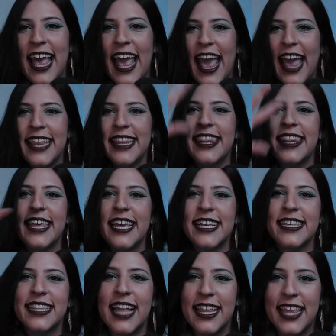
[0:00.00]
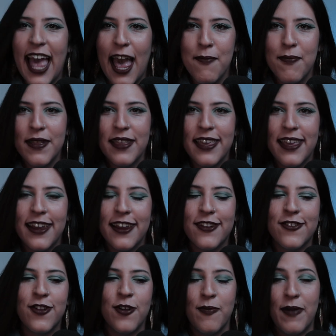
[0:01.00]
and things that happen here
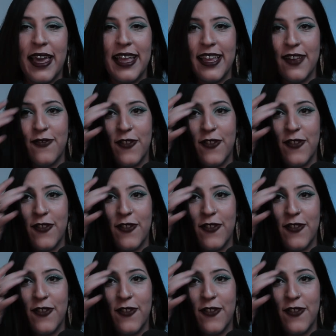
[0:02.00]
in Romania